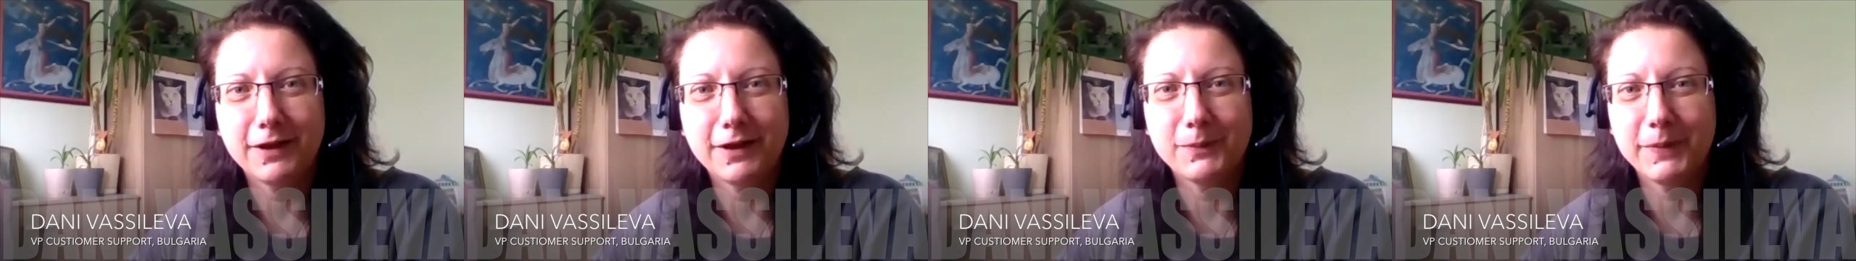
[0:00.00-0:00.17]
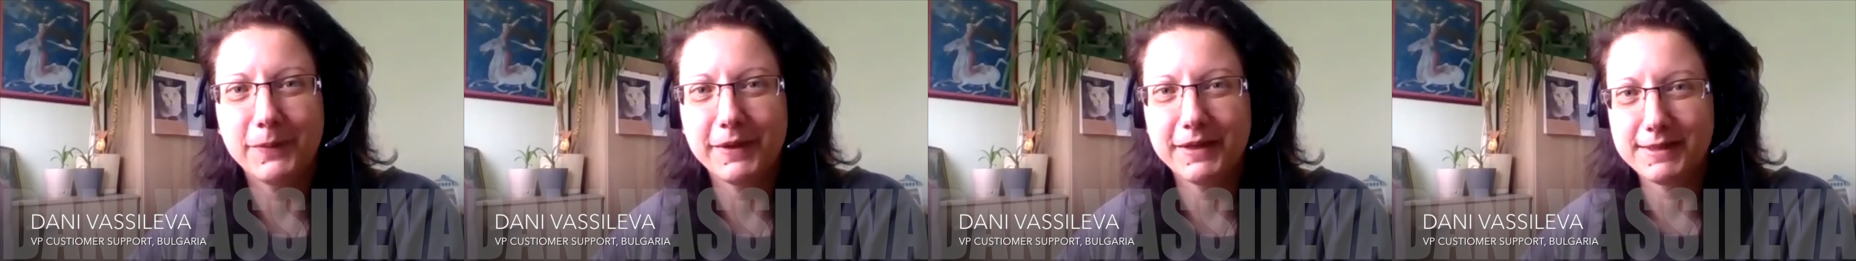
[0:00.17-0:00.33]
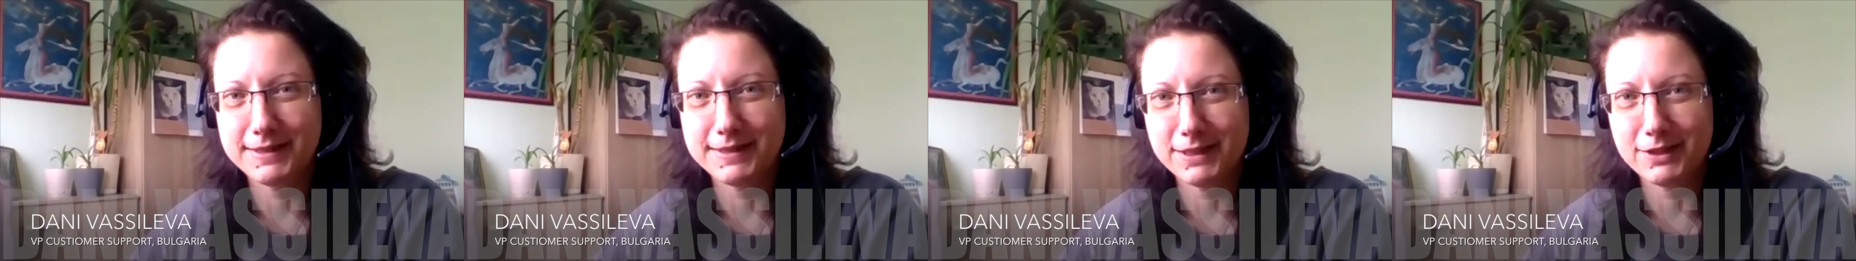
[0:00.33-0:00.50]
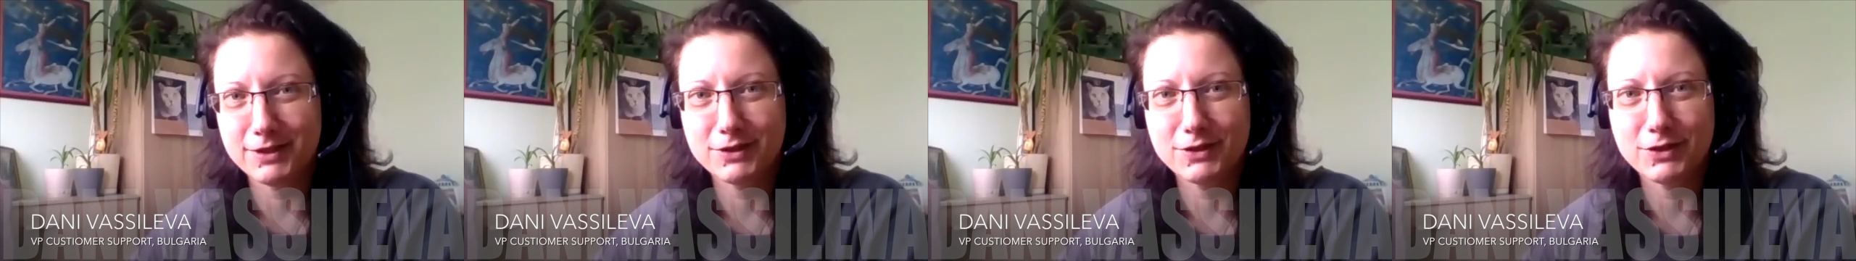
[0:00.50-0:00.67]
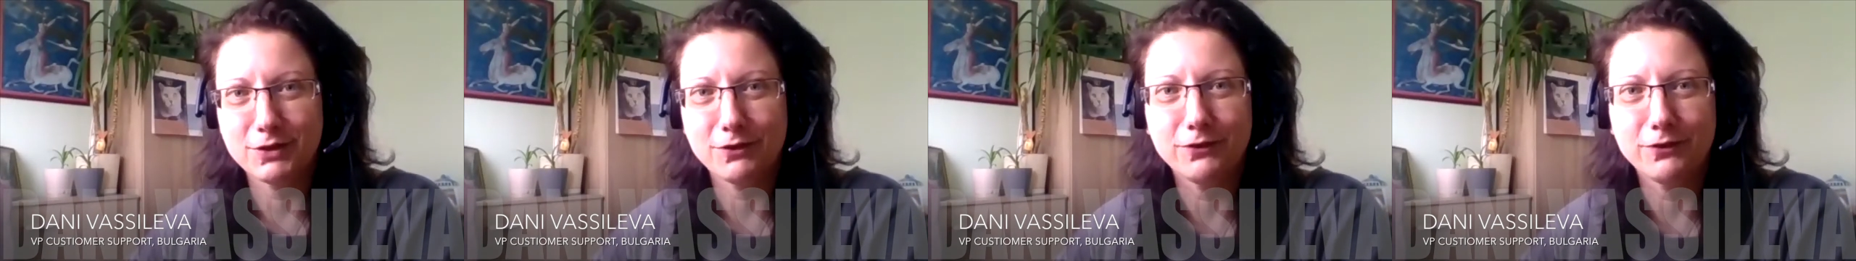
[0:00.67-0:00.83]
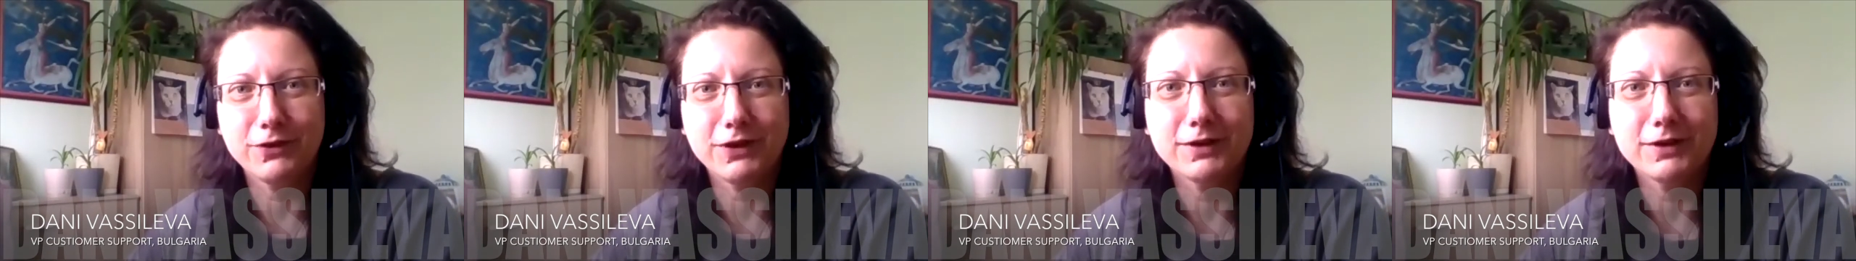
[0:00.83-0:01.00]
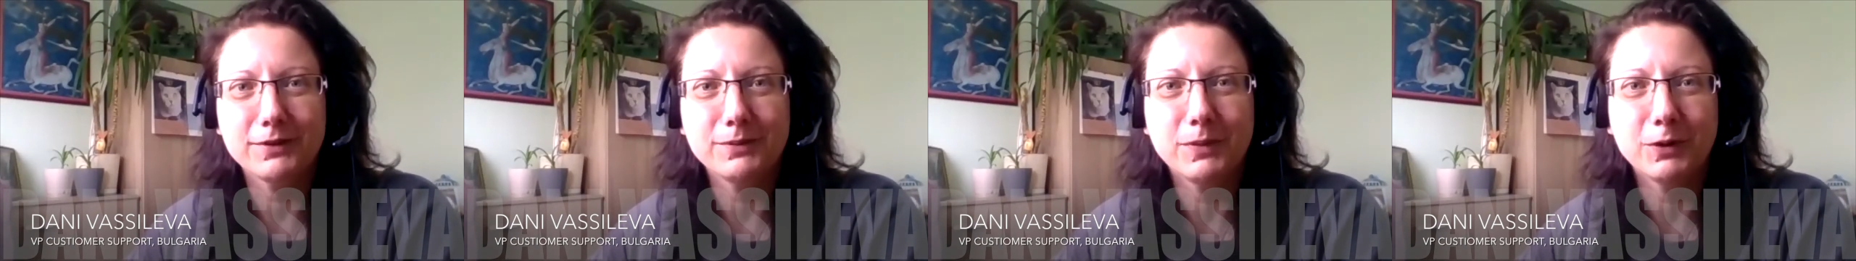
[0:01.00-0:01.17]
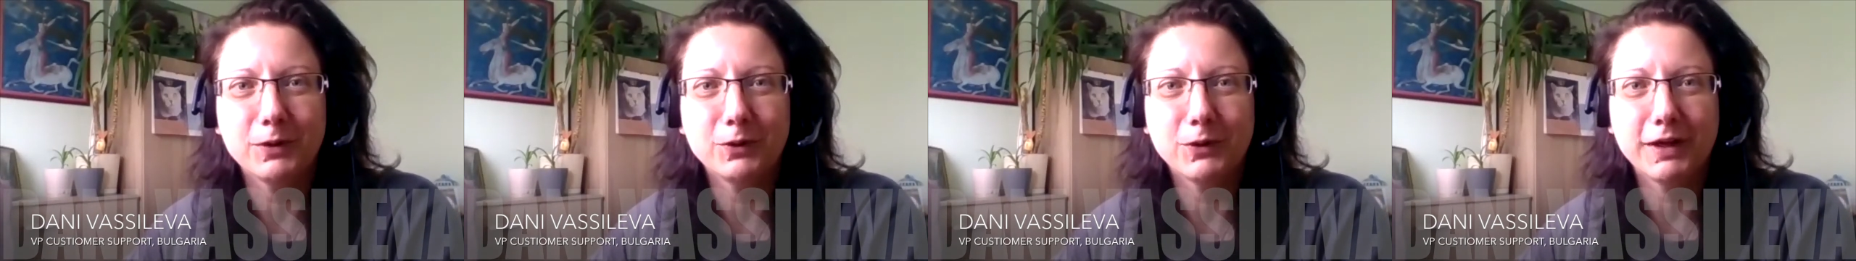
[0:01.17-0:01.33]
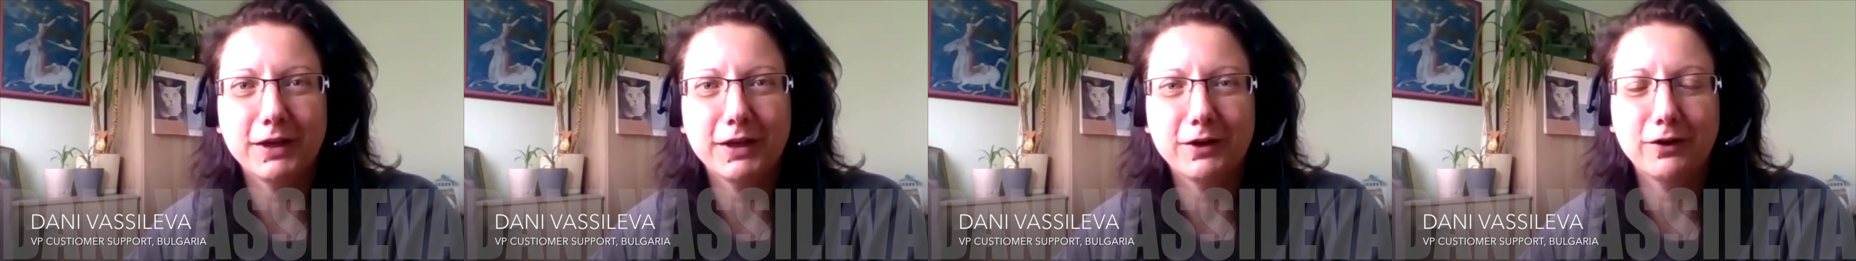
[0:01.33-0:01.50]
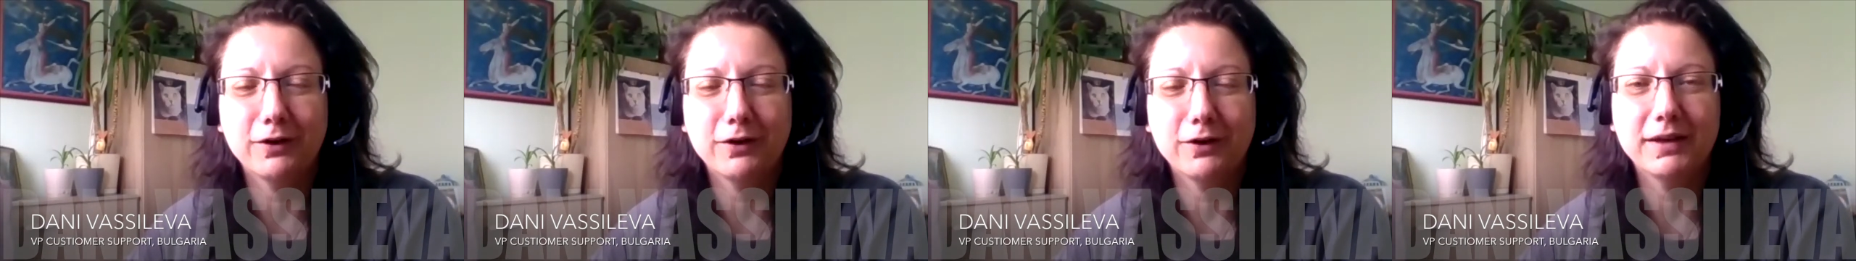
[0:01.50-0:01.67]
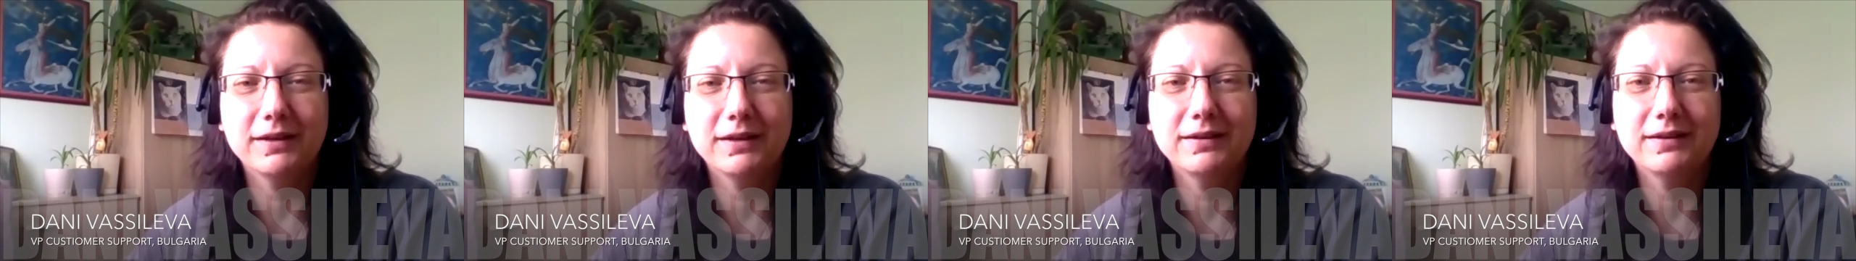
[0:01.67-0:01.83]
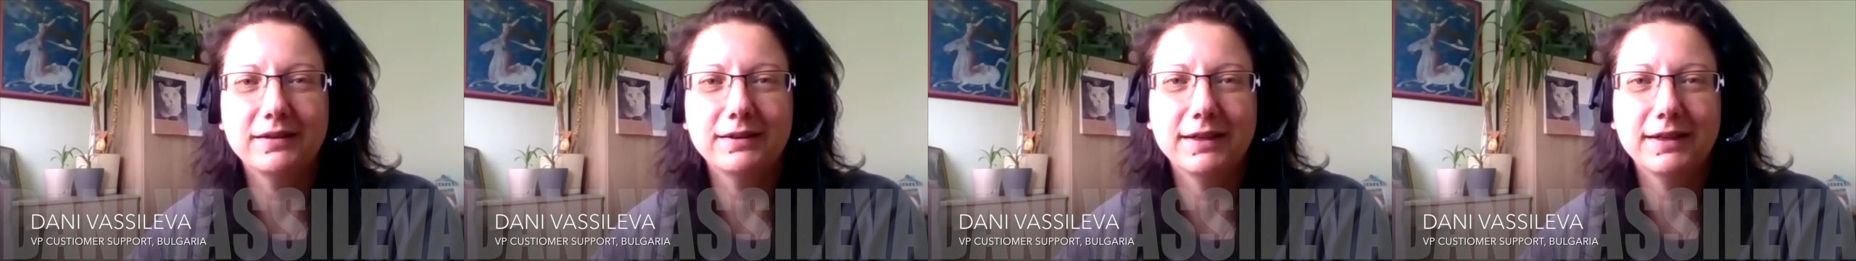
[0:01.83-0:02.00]
I'm based in Sofia,
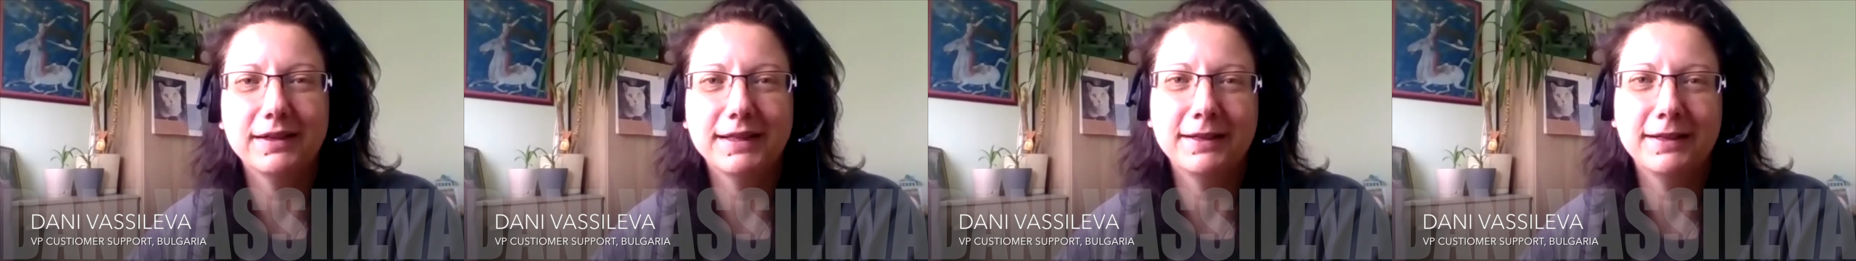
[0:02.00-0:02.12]
Bulgaria,